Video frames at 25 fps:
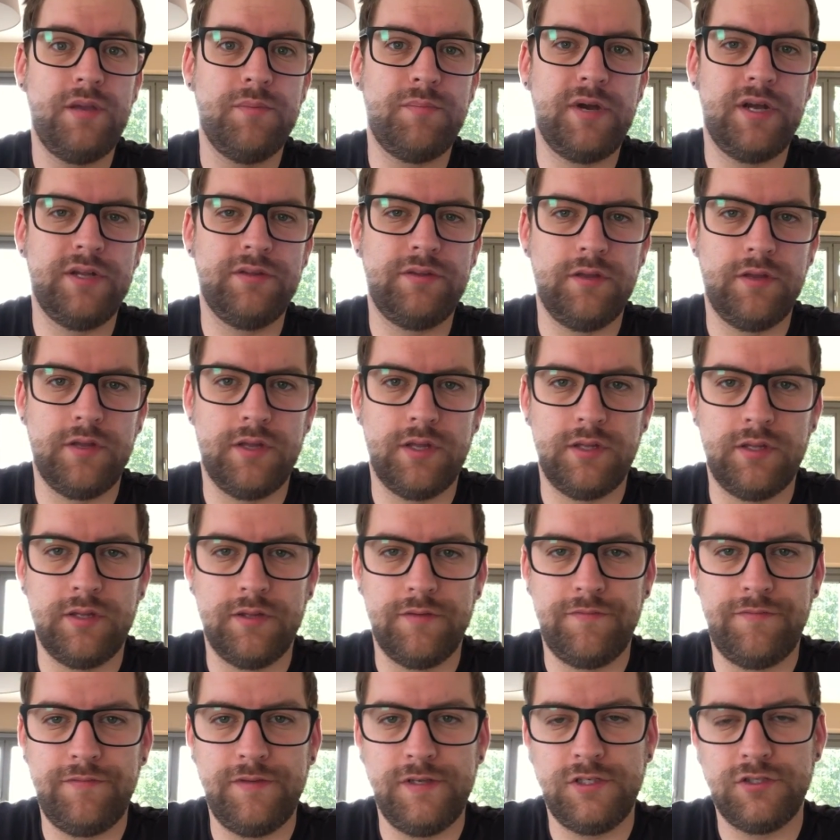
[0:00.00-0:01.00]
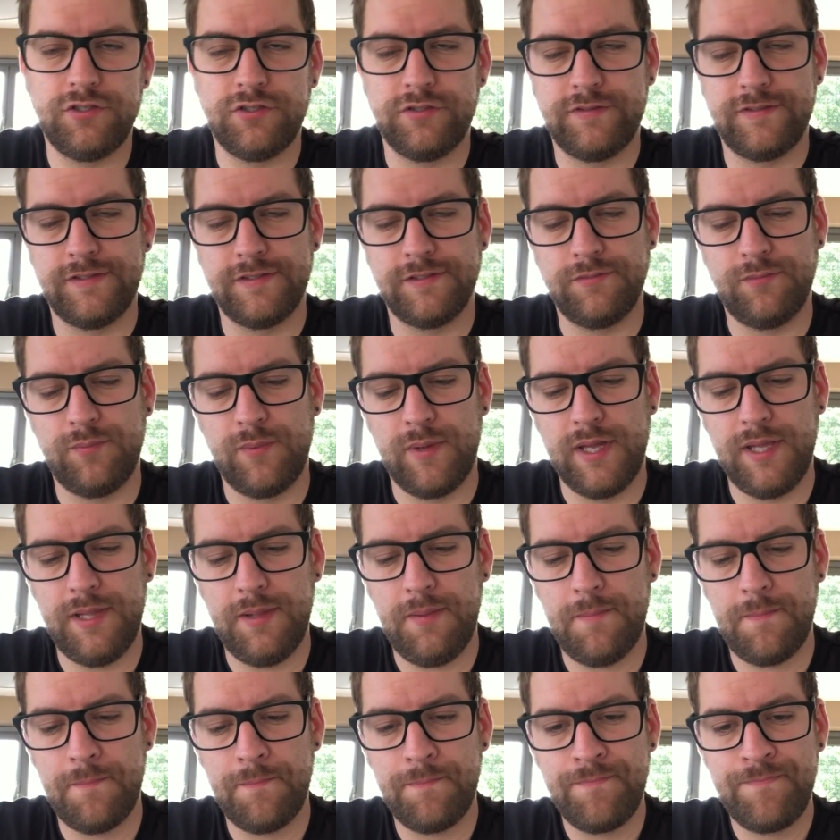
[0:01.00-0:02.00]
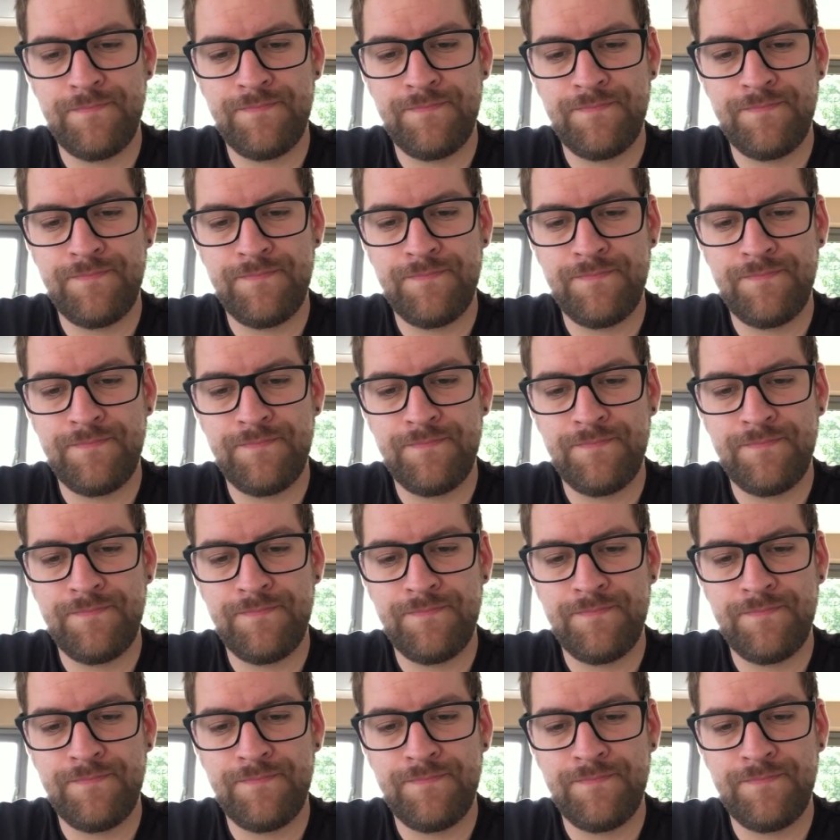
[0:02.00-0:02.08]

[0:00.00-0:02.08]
about the features as well.